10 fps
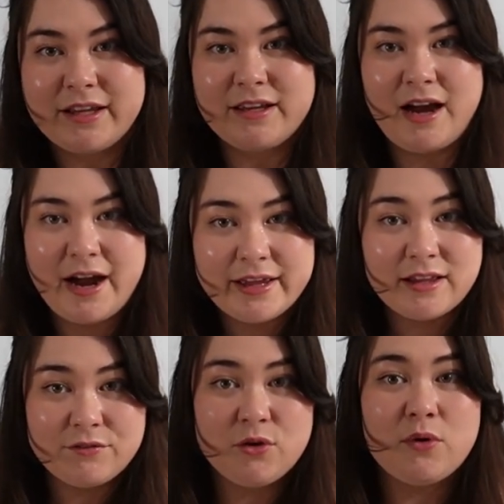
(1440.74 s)
Like, I
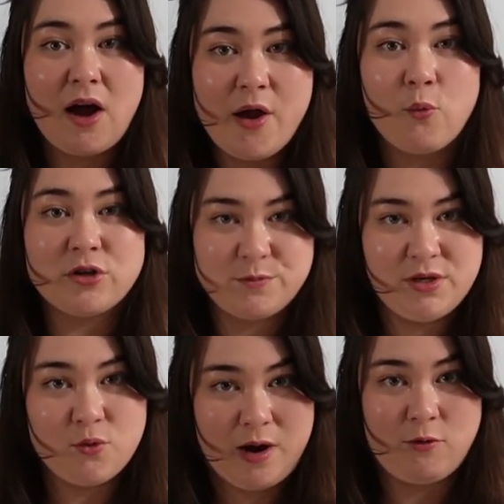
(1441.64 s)
love you and I want to
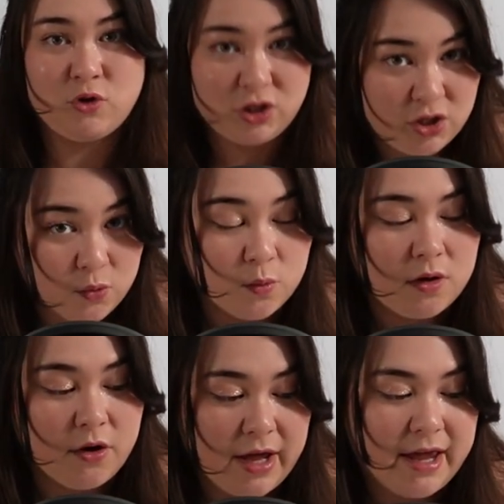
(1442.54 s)
be around you.
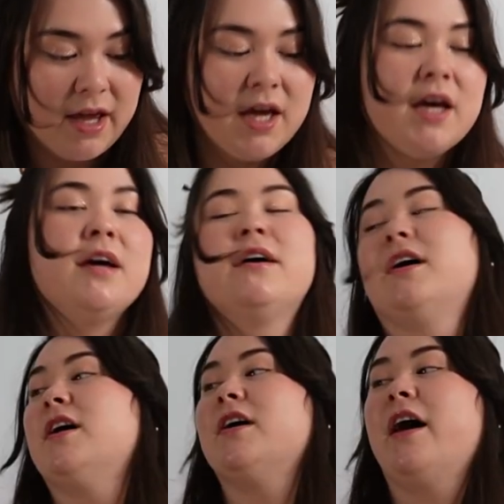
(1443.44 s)
Okay.
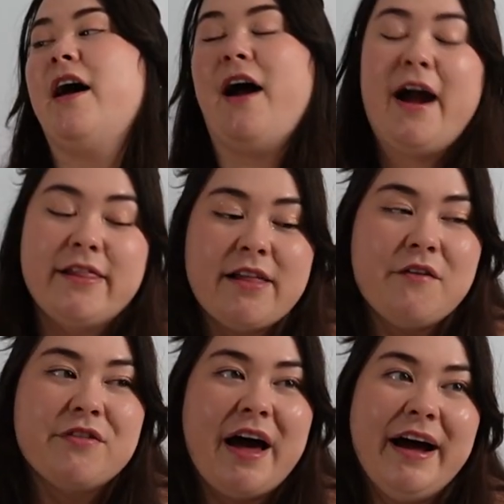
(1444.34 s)
I
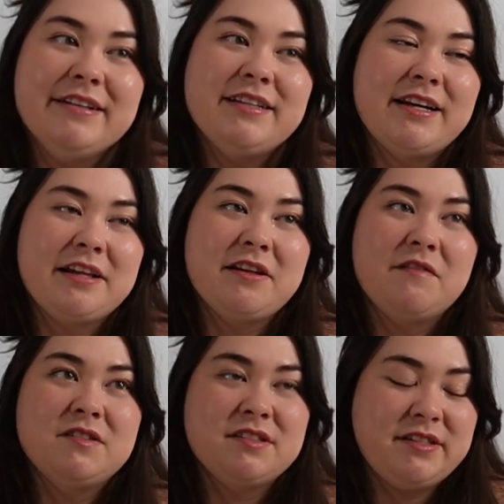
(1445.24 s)
love that. And I
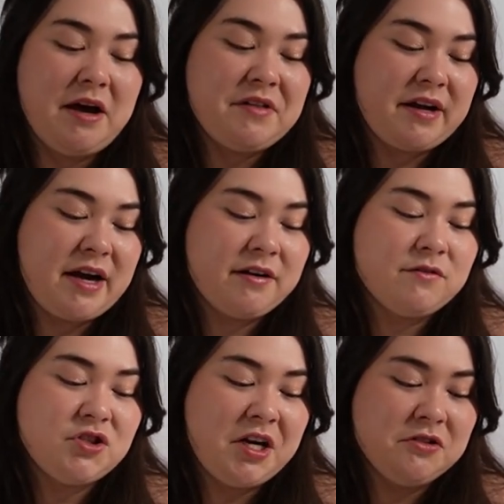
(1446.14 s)
love to see how that kind
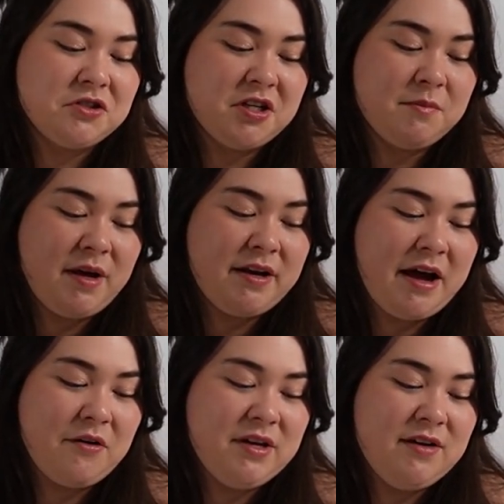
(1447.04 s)
of changed him and
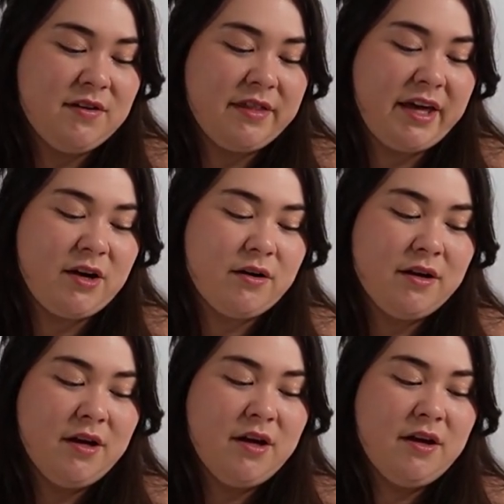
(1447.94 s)
how even like
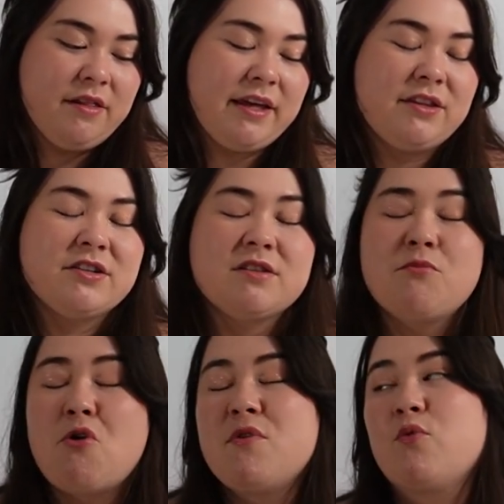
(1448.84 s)
like there's a
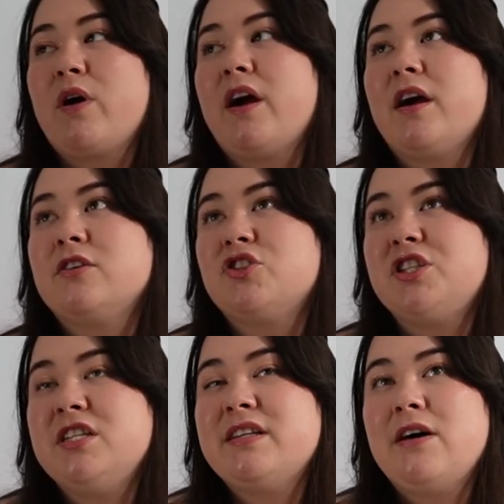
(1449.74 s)
moment where
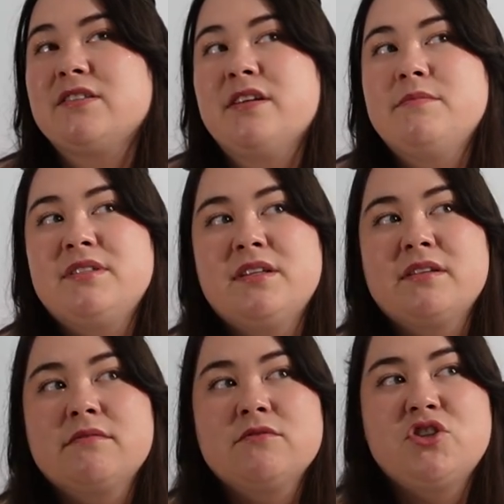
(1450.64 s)
she tells him
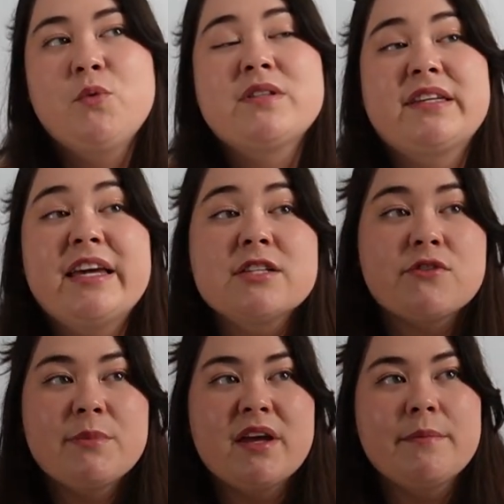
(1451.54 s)
to she wants a kiss
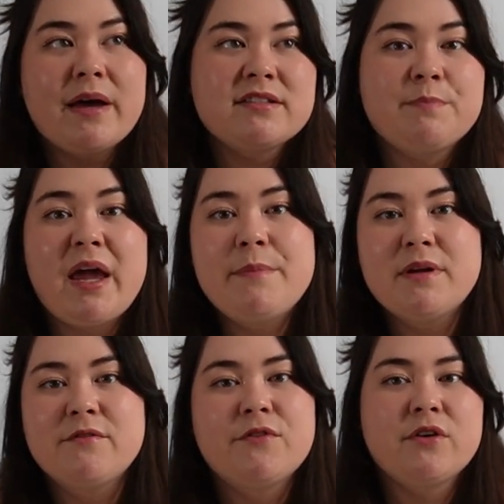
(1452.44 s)
from him as a
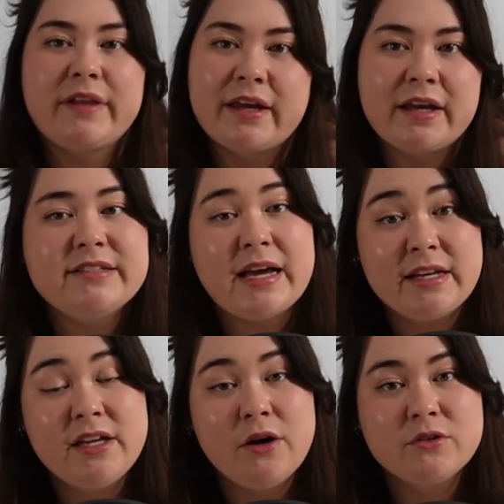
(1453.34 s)
payment for like a debt
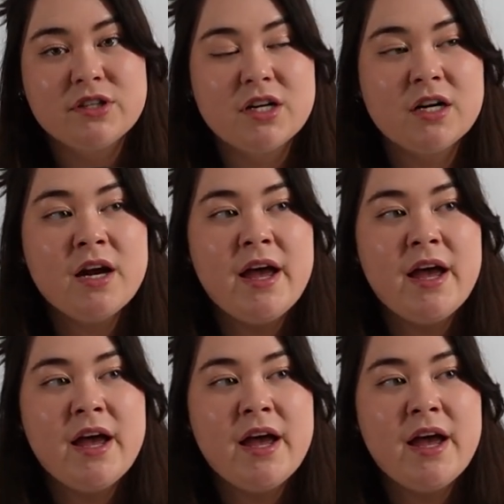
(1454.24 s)
he owes her